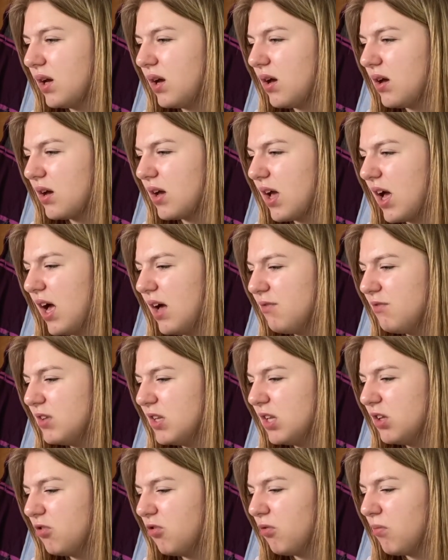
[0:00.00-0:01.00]
I can't
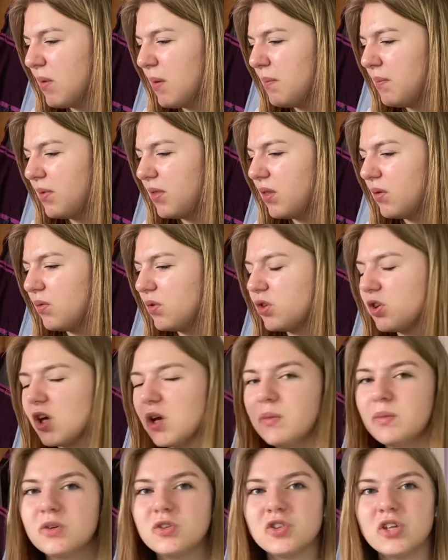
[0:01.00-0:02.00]
really remember. There was so
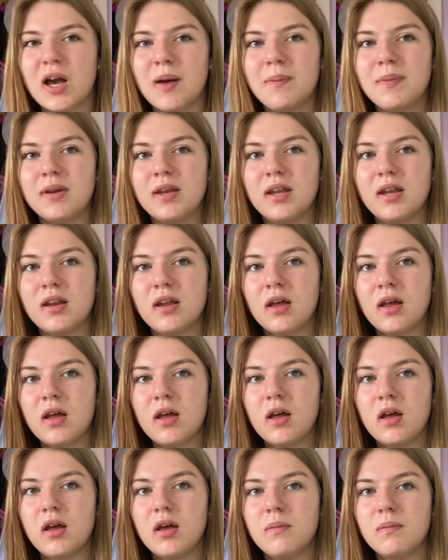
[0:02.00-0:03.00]
much happening,
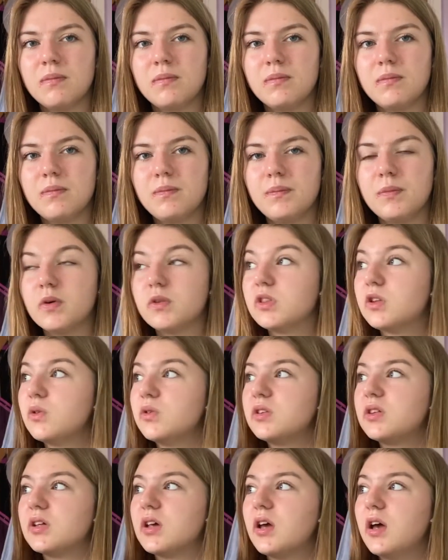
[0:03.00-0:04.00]
but there
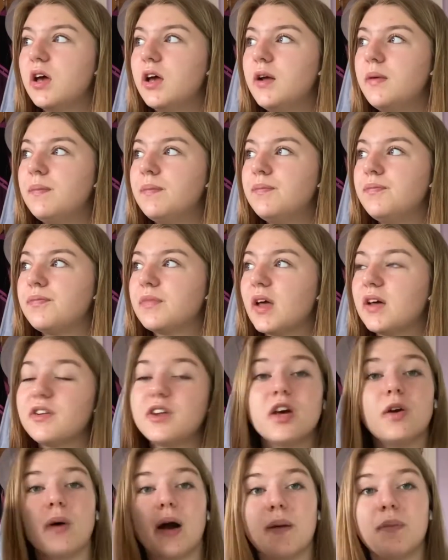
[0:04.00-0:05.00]
was. Um, I'll
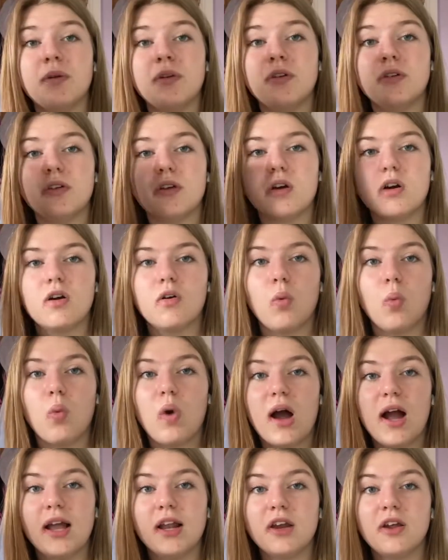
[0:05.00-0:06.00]
tell you what happened.
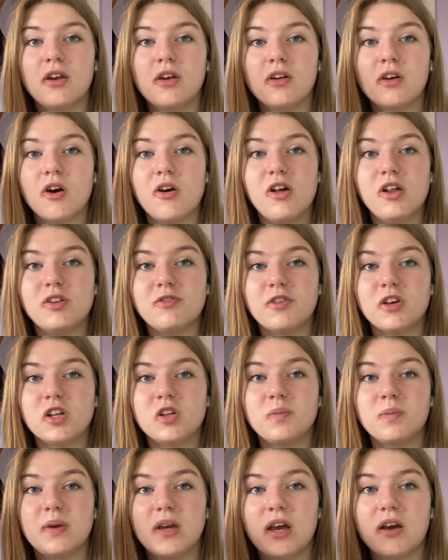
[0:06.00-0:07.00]
Wylan got his
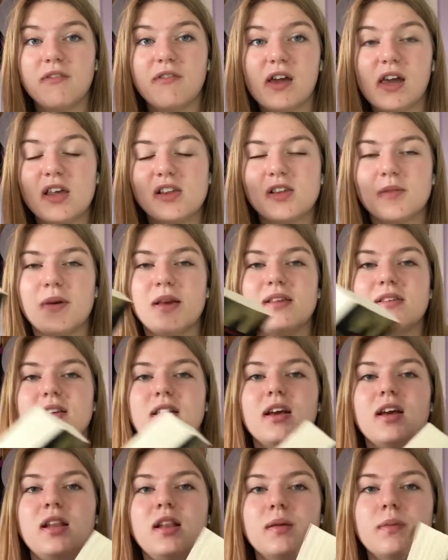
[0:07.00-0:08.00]
first POV. So
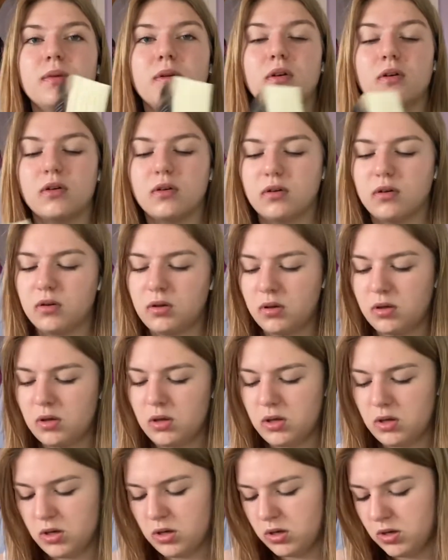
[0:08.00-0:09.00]
basically, in the book,
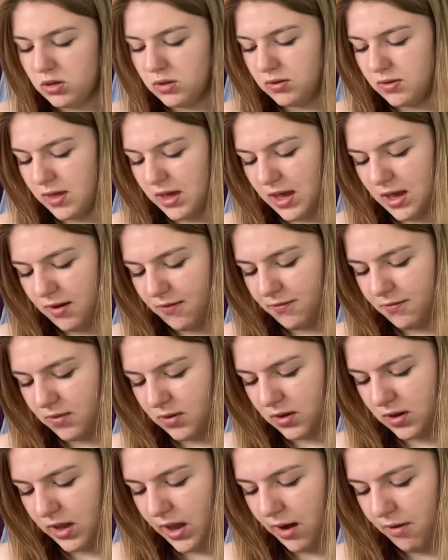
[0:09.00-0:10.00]
they have
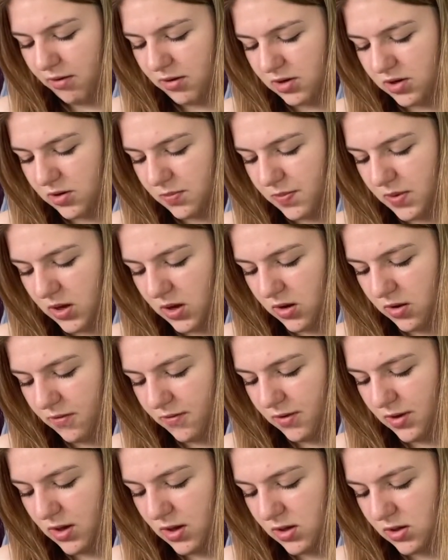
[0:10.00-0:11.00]
character
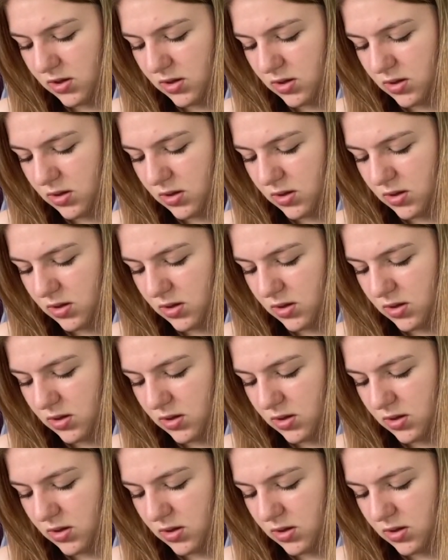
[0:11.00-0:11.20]
POVs.